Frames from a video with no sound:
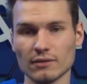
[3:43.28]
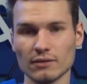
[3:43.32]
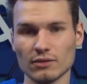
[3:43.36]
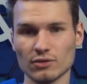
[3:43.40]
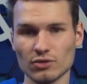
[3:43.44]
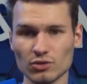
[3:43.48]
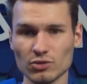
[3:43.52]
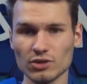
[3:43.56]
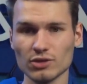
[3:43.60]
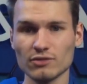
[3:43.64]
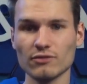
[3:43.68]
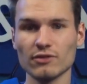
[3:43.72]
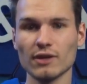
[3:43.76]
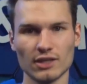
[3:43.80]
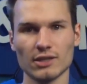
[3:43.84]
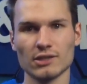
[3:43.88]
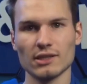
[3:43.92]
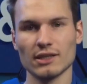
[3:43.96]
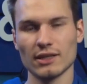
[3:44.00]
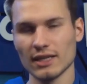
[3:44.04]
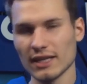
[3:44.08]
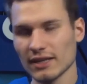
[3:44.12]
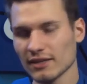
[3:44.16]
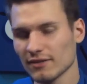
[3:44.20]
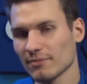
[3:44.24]
You can find the
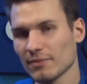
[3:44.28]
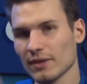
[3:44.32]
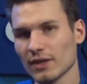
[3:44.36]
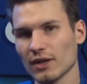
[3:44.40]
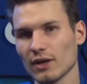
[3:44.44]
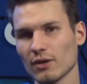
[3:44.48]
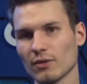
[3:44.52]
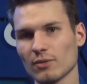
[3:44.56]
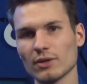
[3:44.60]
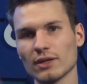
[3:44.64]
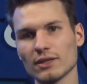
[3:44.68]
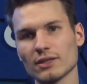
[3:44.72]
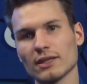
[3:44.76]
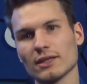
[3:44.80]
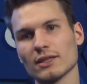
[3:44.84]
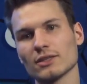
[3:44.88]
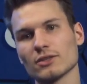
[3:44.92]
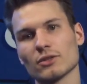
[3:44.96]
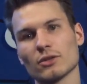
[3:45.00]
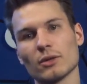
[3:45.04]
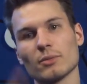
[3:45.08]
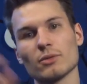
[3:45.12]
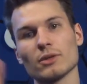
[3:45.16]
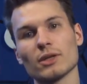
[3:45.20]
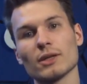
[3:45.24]
links below in the
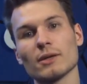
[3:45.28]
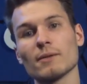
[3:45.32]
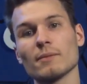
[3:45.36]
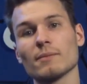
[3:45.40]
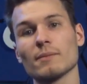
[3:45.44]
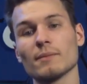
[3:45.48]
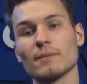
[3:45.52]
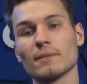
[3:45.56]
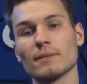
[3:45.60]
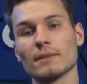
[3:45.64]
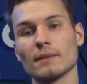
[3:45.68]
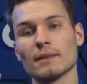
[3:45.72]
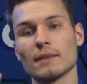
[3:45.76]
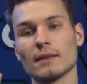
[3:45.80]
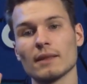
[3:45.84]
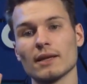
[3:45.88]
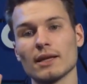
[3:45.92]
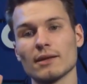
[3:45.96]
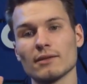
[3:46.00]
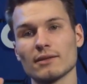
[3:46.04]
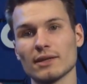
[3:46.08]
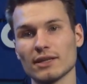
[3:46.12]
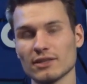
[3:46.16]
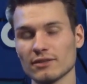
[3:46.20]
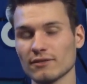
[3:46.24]
description.
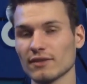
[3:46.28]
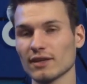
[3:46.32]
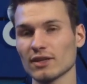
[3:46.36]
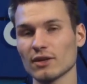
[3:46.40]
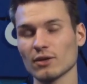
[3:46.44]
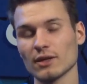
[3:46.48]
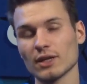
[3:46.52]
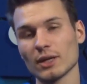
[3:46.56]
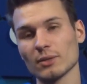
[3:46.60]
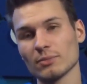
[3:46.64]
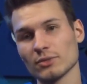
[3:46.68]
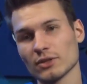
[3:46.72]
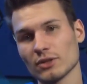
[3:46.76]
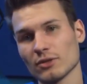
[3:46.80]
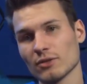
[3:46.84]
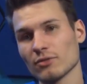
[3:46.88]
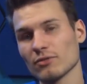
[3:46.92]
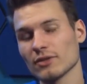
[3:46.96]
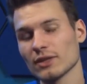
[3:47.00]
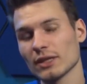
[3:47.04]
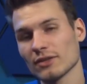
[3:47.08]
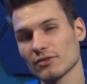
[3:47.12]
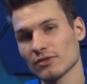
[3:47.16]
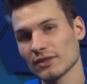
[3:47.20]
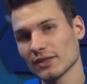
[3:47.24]
If this video helped you,
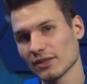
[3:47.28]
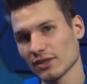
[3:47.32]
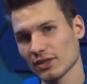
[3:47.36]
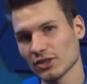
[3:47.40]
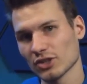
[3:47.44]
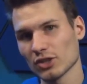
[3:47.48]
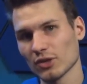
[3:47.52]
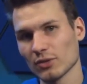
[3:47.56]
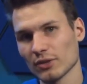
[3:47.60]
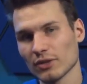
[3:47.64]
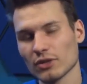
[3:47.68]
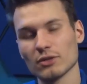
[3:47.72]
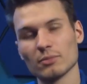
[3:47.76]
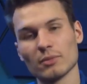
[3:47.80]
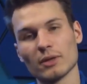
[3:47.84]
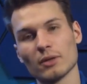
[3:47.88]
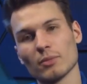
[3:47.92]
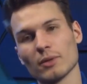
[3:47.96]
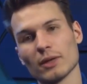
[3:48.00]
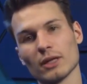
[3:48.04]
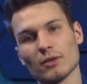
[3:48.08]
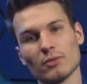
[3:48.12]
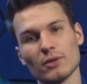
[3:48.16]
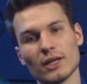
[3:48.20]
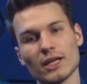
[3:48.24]
feel free to show it to me
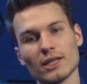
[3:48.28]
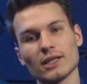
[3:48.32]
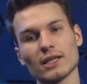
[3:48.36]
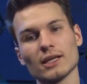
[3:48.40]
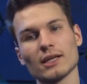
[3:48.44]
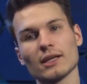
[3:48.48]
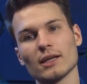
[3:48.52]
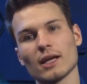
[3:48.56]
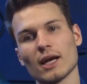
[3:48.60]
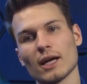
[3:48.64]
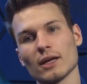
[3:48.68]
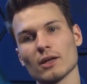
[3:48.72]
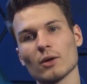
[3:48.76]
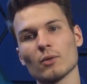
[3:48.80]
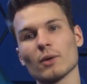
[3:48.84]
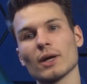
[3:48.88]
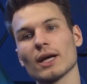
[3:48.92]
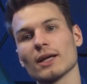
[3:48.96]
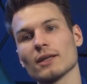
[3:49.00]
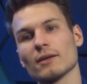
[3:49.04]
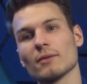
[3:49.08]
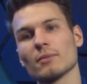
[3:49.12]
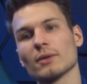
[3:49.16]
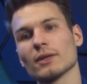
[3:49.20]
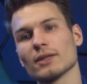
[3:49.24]
with a rating.
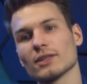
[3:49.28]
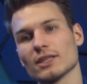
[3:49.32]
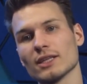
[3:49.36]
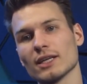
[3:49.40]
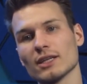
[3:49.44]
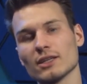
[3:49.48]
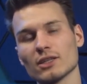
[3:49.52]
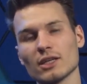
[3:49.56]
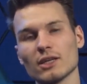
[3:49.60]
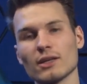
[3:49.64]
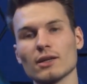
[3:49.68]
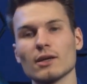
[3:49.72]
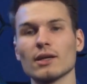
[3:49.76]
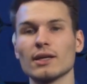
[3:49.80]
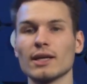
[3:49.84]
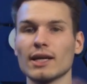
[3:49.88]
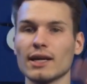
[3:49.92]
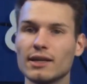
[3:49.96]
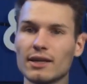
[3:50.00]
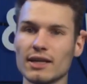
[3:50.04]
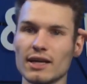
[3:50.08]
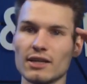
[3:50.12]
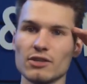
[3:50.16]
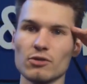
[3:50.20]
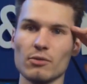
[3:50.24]
Otherwise, we'll see each other
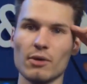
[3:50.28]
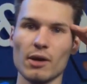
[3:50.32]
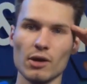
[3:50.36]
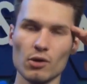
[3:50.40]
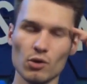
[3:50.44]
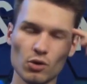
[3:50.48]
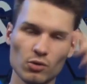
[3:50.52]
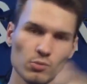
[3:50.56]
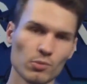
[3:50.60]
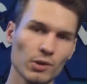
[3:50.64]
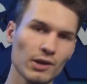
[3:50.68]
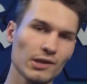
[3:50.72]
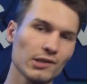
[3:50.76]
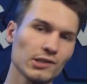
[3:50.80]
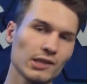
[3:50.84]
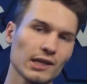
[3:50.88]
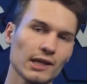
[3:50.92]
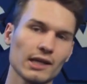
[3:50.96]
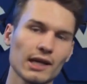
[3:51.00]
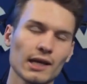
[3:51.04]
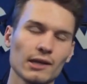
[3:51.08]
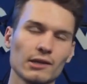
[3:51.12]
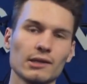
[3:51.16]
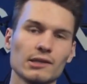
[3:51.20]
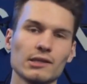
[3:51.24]
again next week on Wednesday
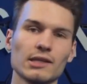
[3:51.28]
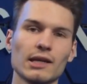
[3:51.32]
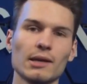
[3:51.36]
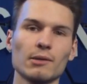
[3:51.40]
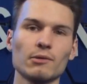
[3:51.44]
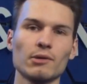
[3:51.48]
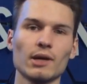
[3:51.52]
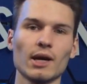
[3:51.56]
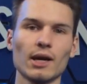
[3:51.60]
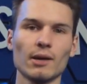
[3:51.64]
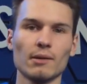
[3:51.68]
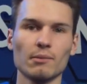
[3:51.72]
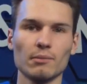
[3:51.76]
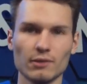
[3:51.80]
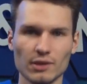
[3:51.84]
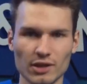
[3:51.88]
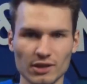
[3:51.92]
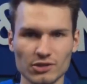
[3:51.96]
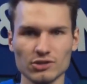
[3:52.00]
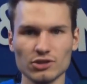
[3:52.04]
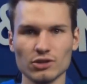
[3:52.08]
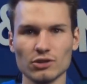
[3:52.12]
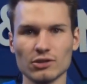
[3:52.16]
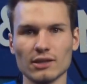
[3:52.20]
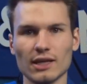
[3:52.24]
at the same time.
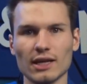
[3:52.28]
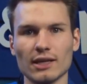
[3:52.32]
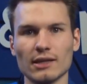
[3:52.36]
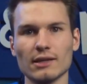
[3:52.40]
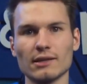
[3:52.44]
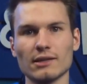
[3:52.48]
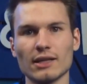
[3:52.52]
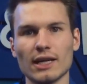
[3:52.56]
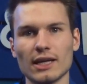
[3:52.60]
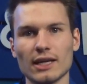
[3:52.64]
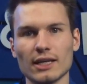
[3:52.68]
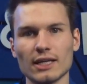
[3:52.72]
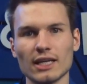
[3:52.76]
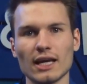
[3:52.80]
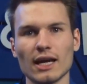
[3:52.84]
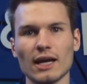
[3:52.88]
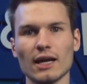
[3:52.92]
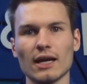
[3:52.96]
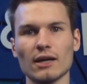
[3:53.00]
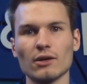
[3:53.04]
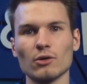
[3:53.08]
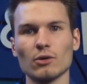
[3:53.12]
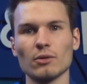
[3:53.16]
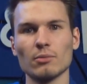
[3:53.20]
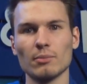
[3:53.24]
Until then, take care
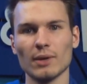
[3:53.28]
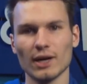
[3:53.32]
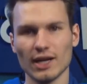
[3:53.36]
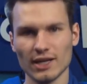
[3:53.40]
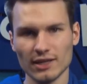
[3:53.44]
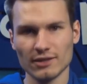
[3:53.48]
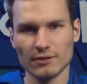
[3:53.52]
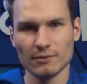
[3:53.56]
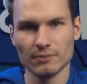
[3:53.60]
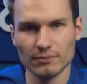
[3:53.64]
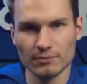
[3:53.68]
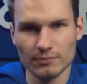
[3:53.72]
and goodbye.